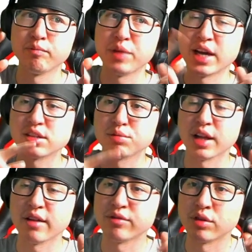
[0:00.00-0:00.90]
past the
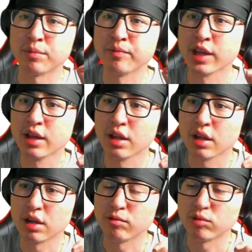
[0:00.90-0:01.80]
platform,
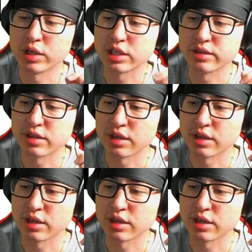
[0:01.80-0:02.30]
which is